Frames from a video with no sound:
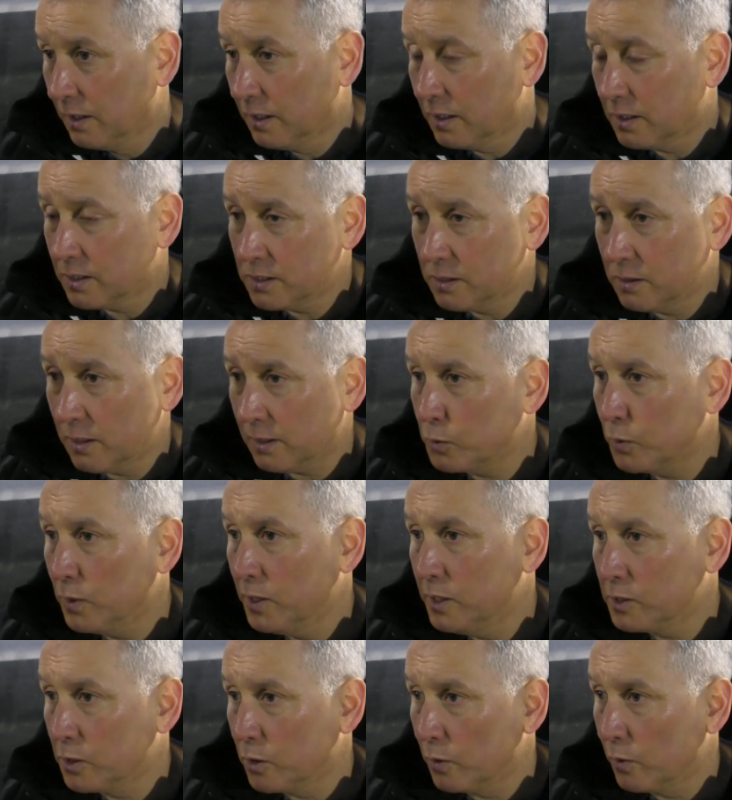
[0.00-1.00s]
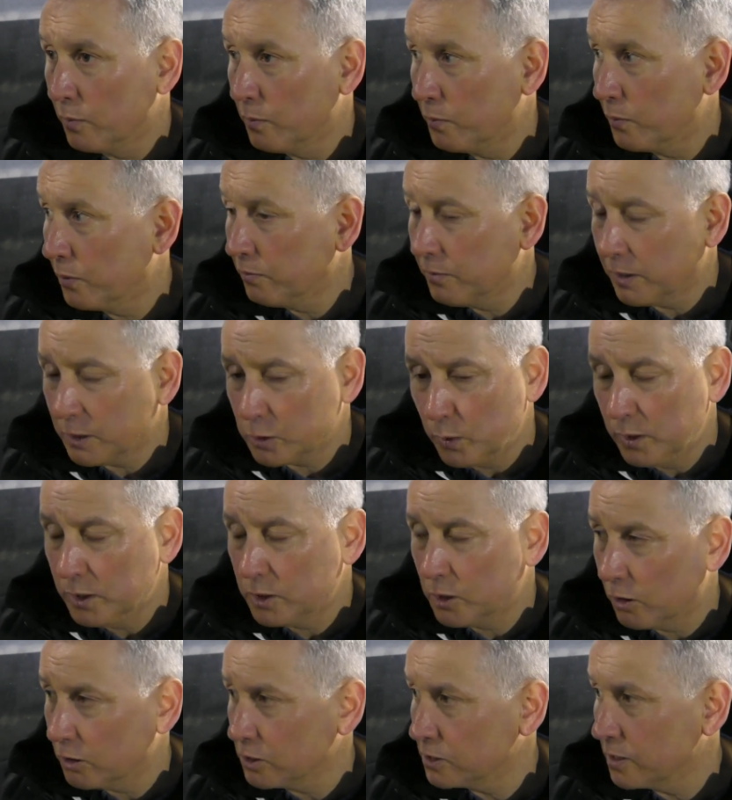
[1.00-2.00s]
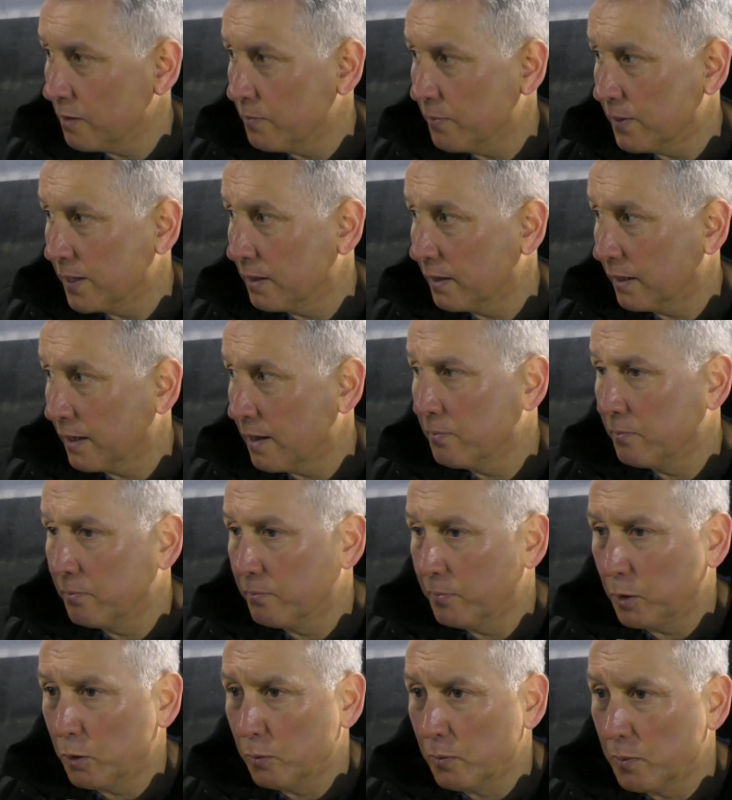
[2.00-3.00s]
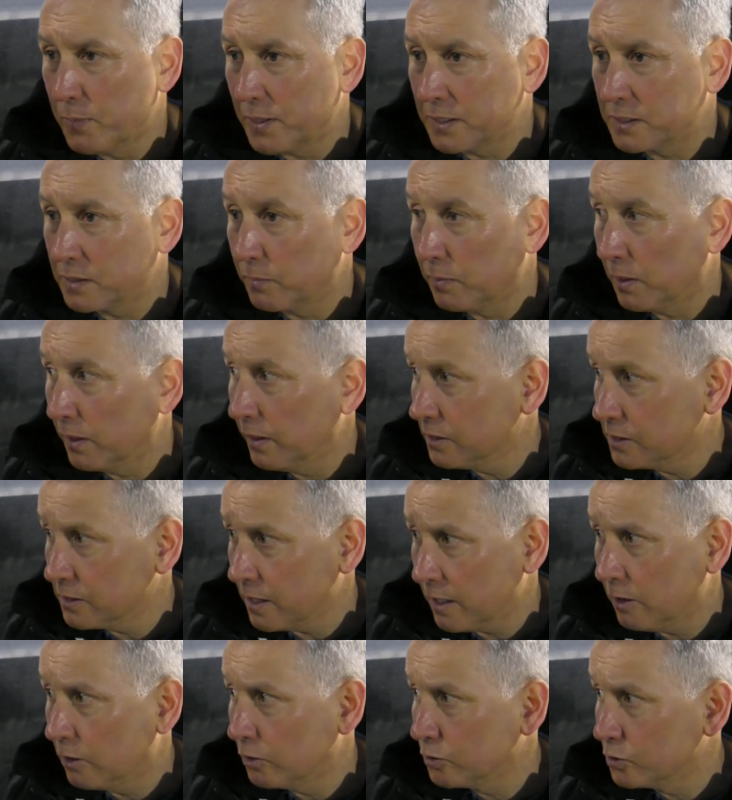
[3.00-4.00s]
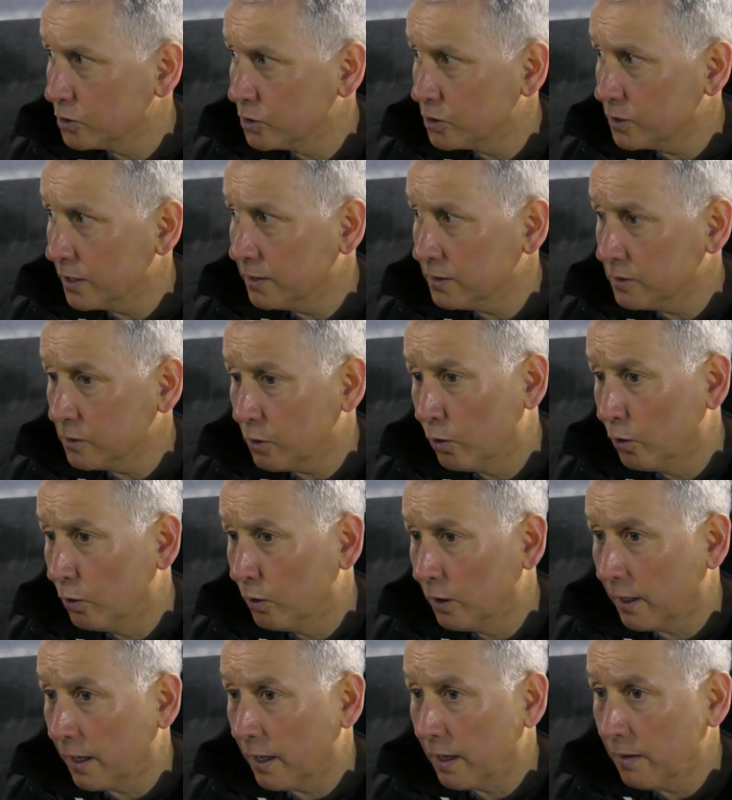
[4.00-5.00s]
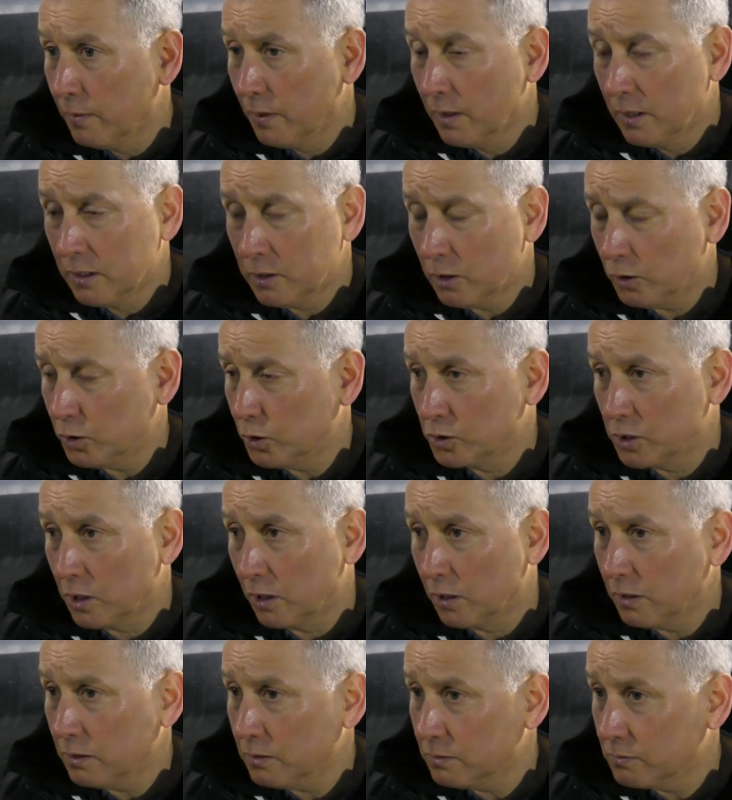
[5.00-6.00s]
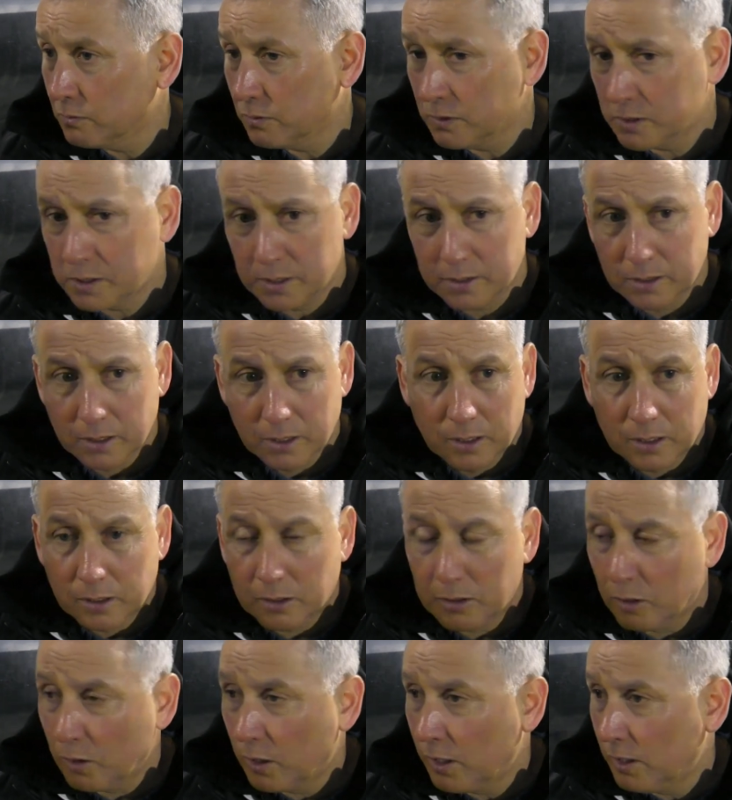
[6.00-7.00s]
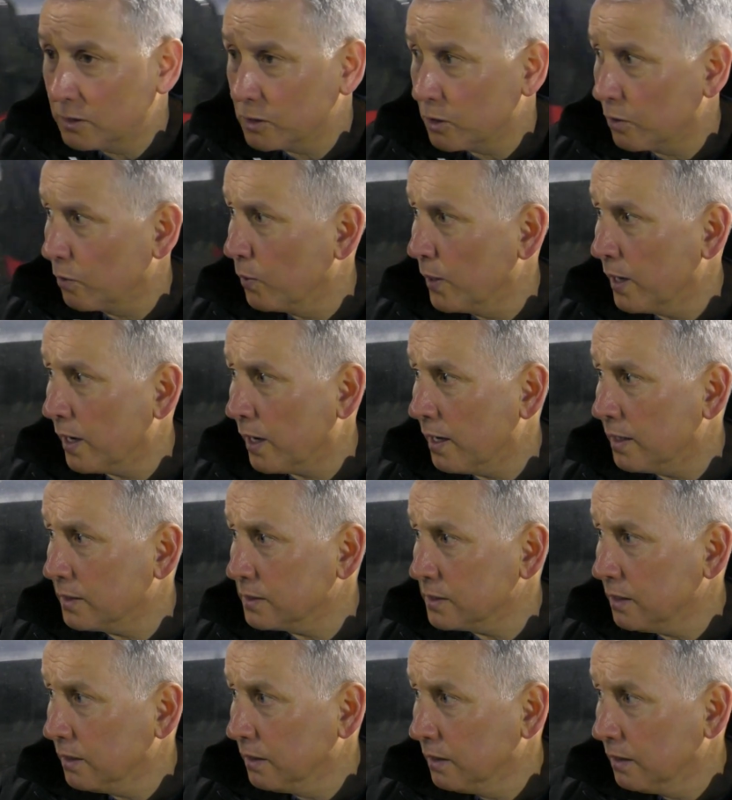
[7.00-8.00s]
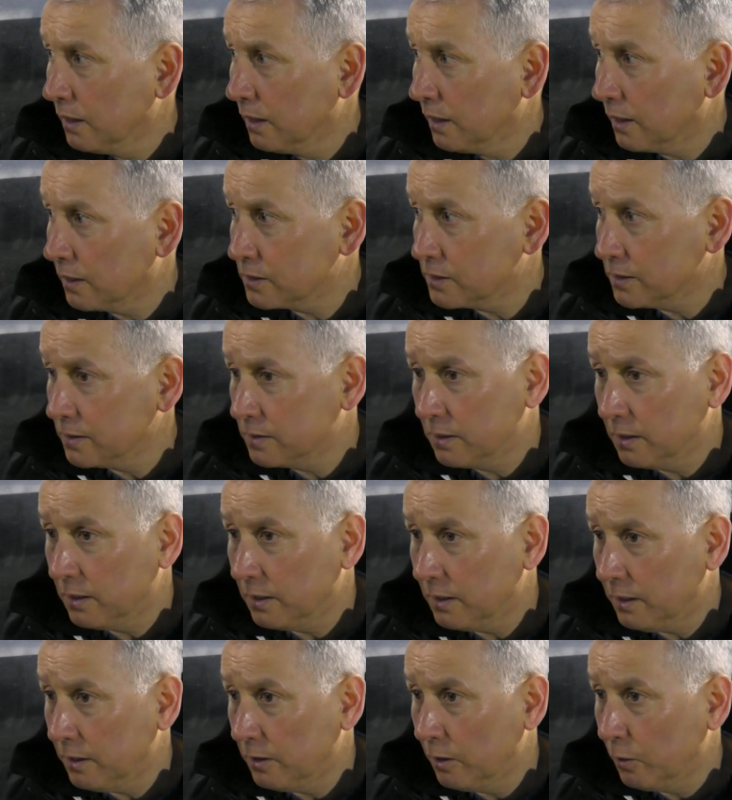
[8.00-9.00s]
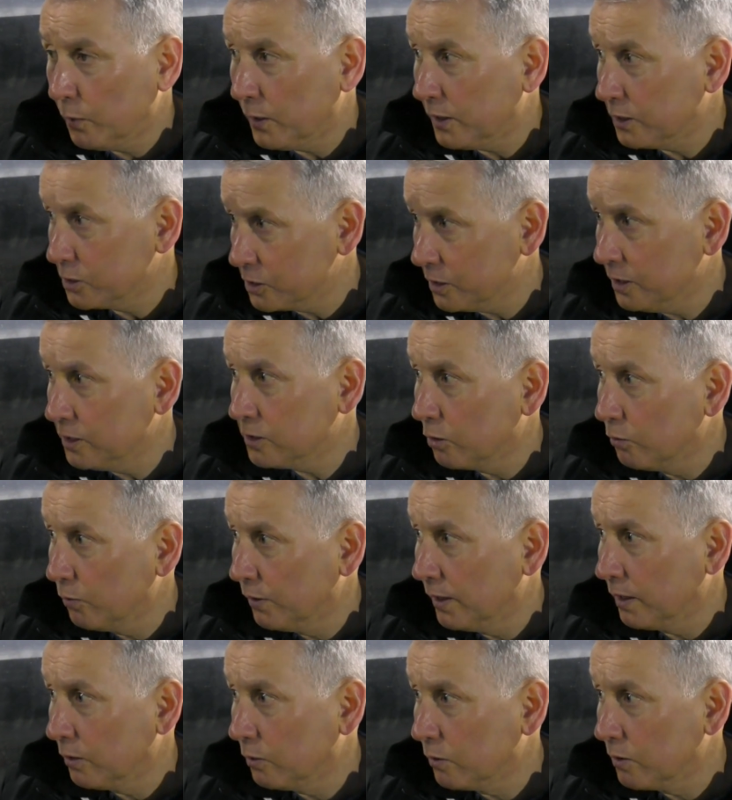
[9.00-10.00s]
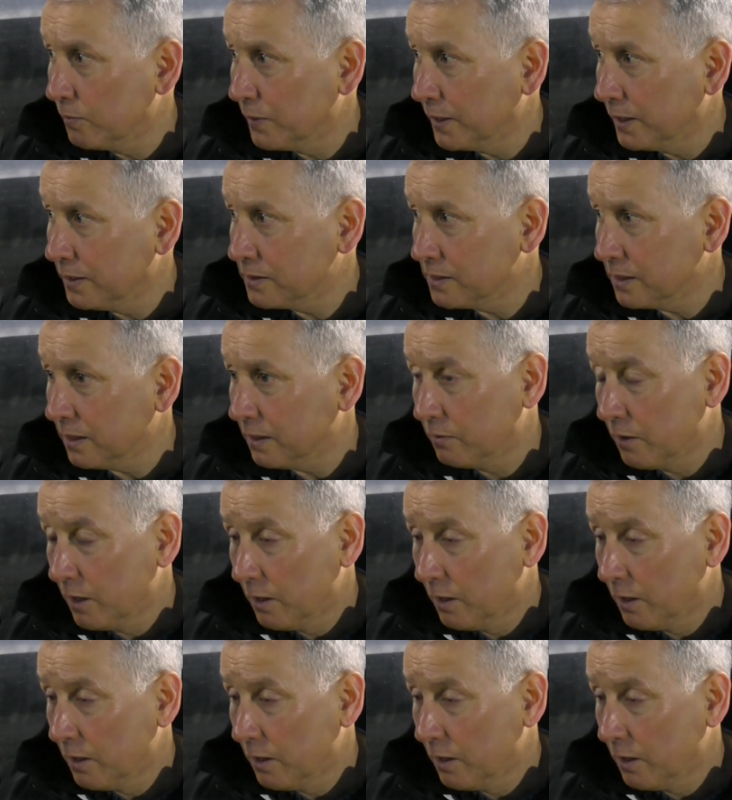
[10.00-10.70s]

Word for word: I said that's where he's got to improve. That's where he's got to stay better, get become a better player, stay concentrated all the game. Not just Connor. I said Connor Heat's got to work hard. I said, you know, we can see he's got really good ability,